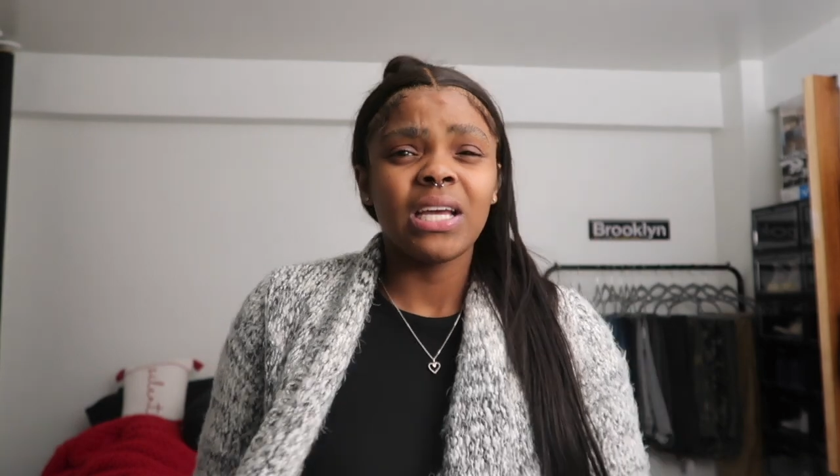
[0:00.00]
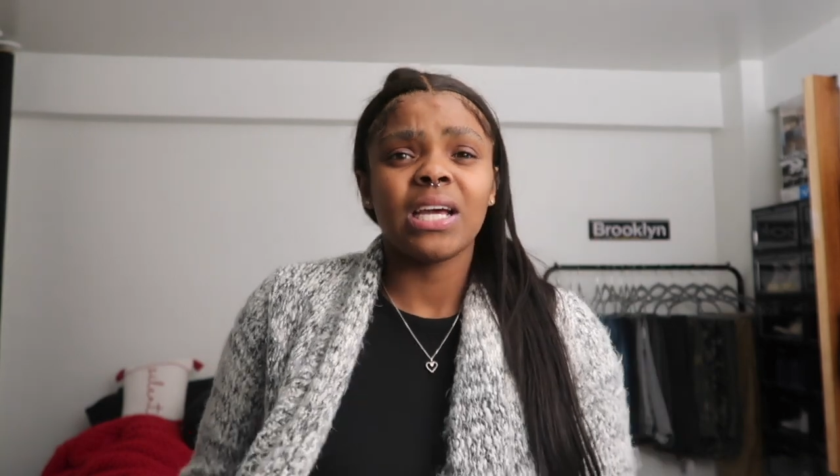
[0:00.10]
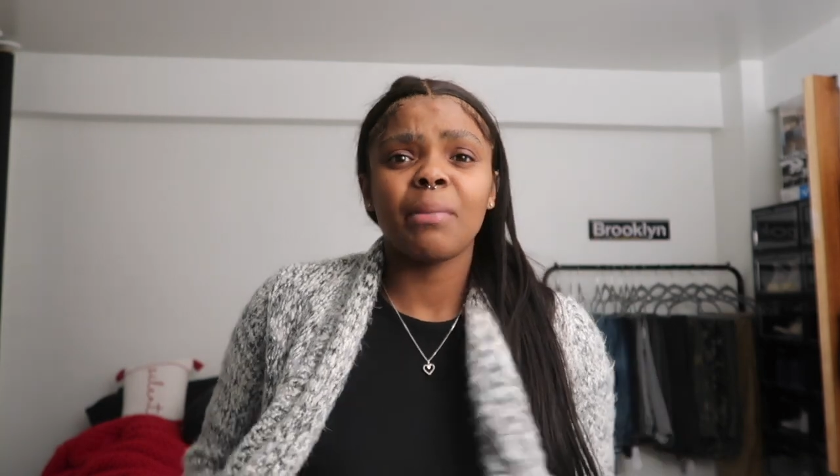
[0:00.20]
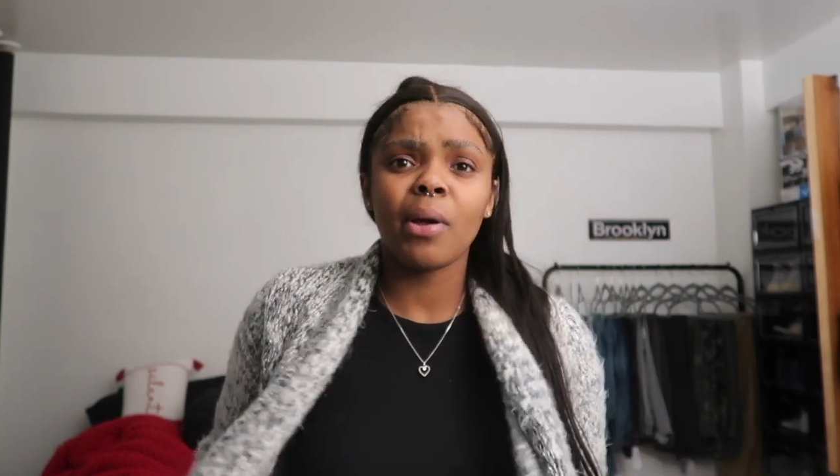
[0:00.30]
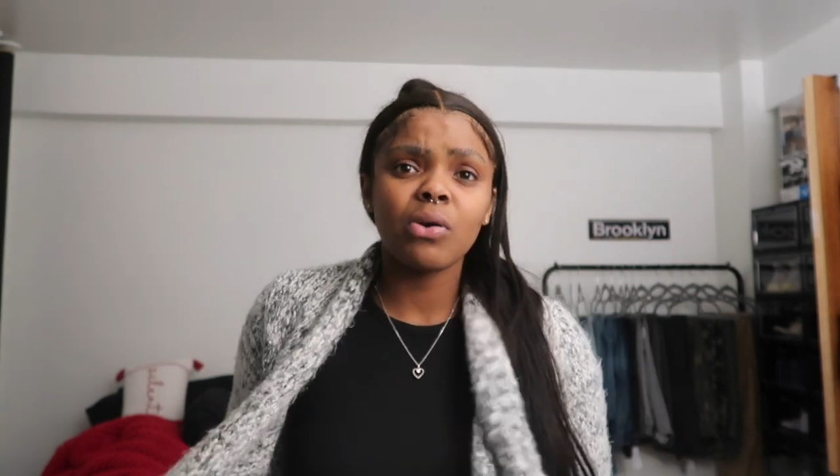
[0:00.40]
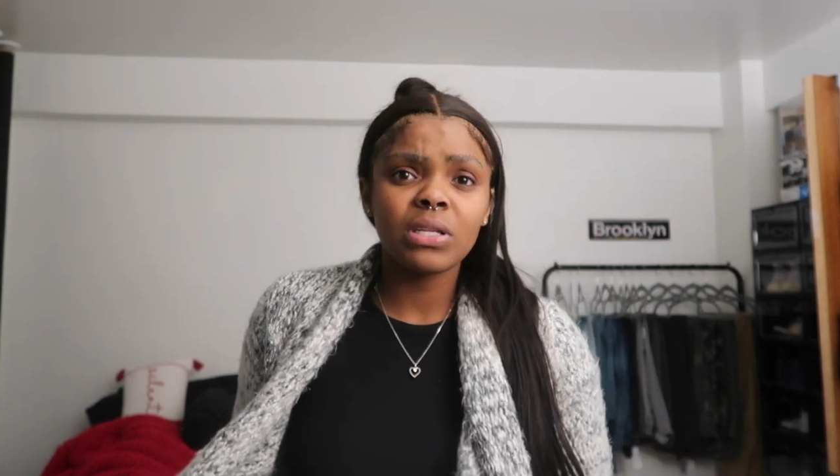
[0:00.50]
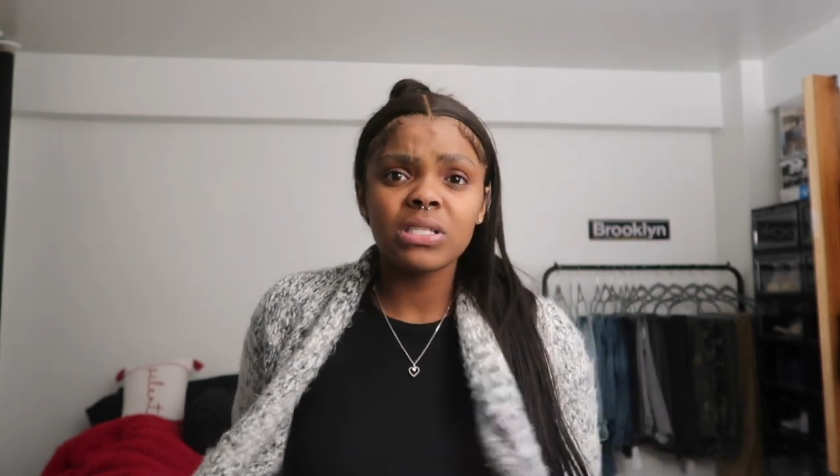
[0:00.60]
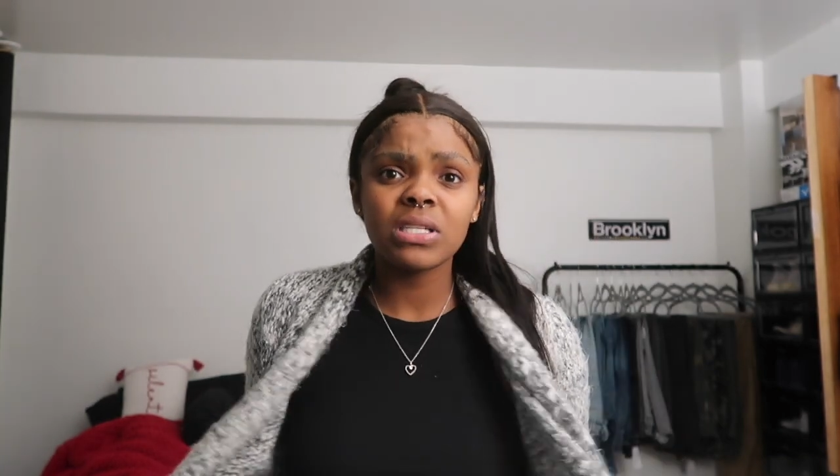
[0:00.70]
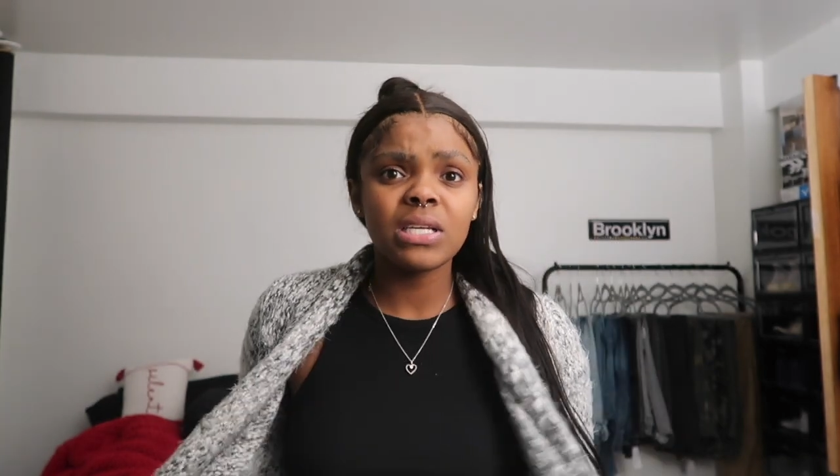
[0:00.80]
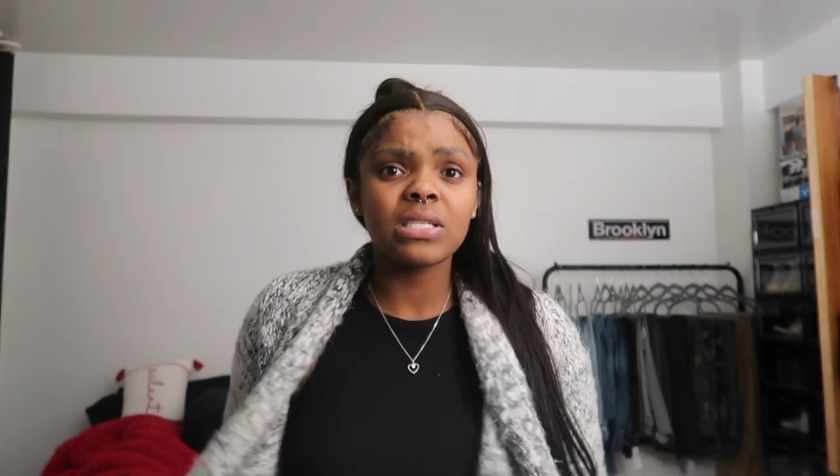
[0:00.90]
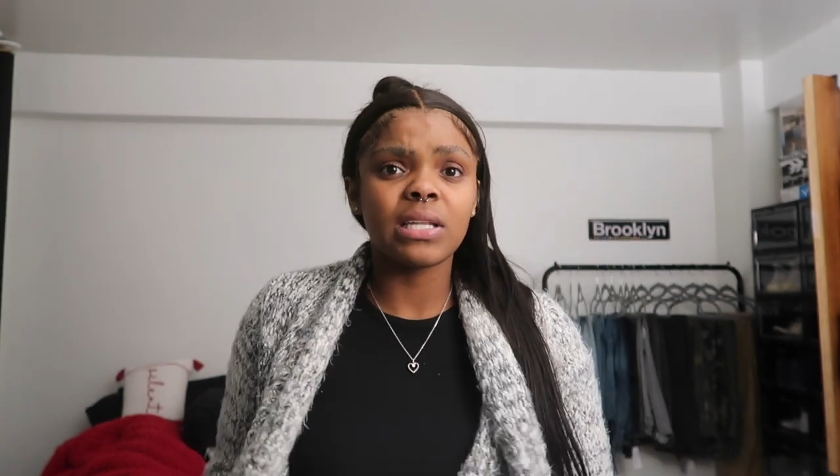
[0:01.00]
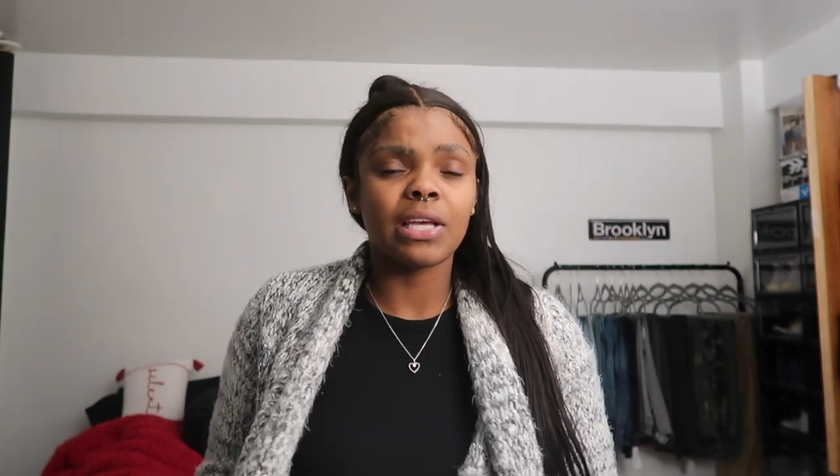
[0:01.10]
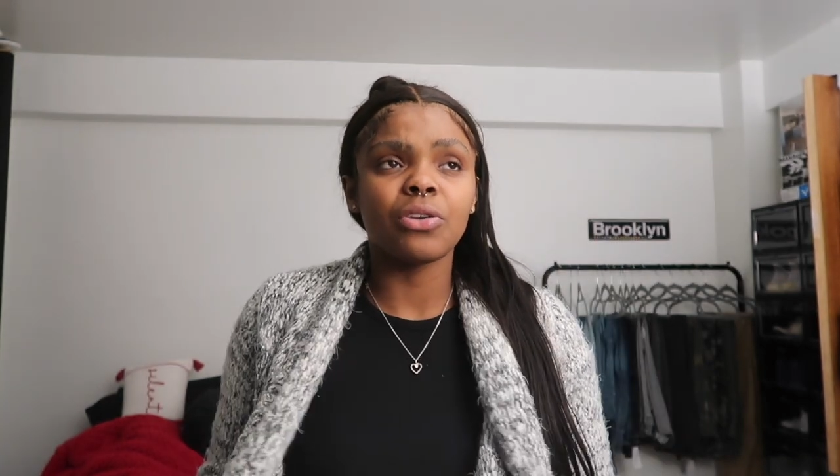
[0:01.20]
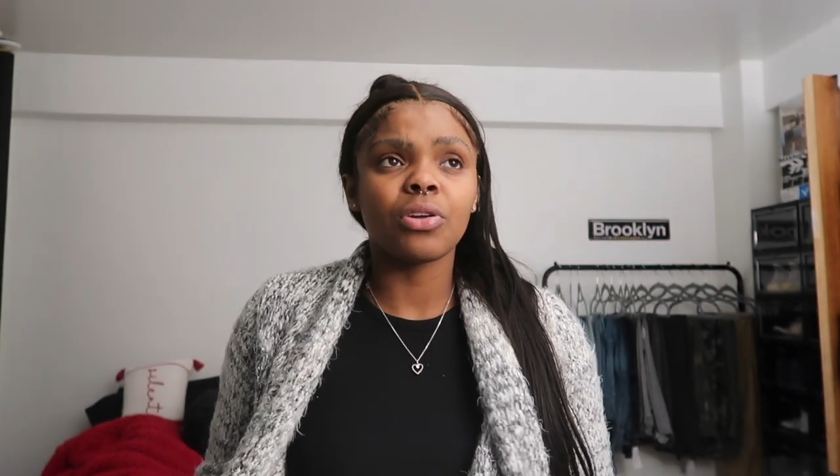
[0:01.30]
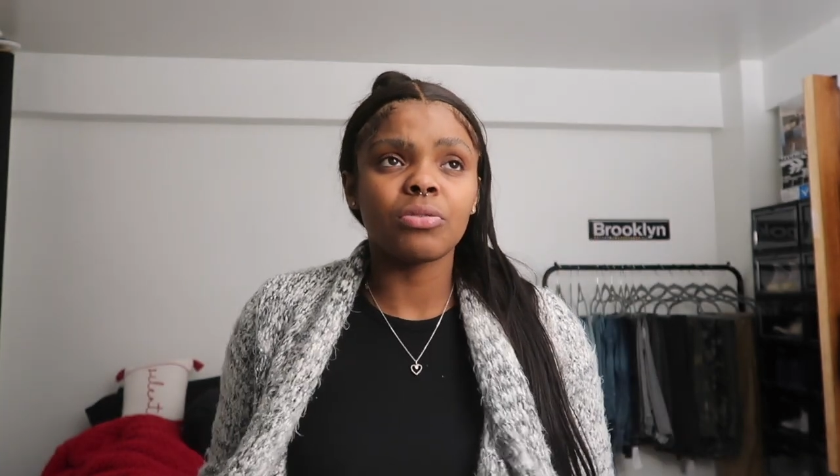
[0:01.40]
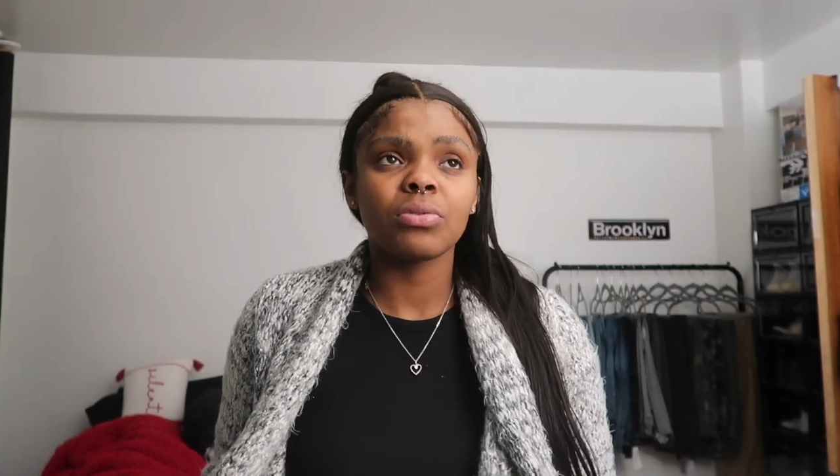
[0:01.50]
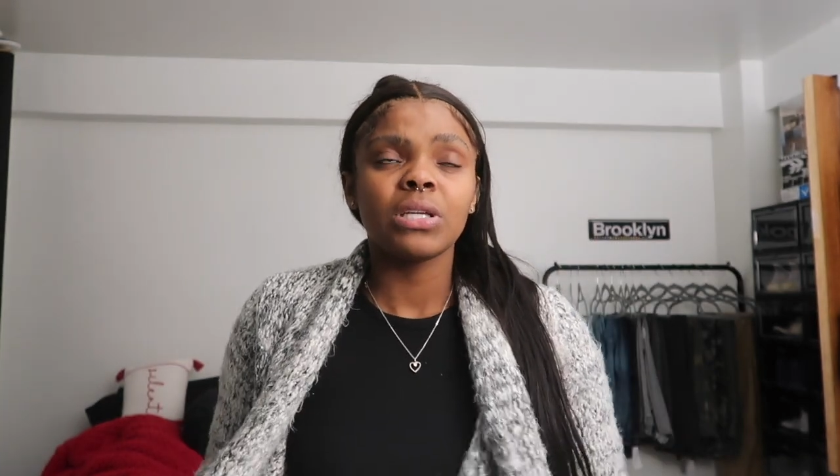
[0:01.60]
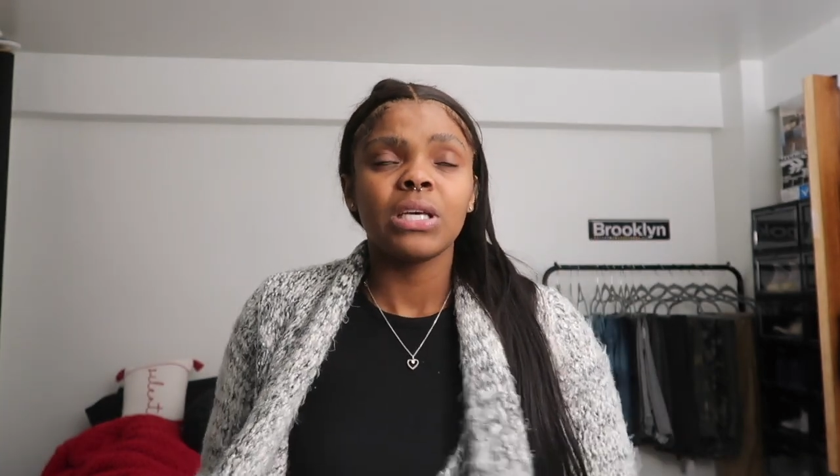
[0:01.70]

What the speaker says: and I'm like, oh, this is easy, like, you know.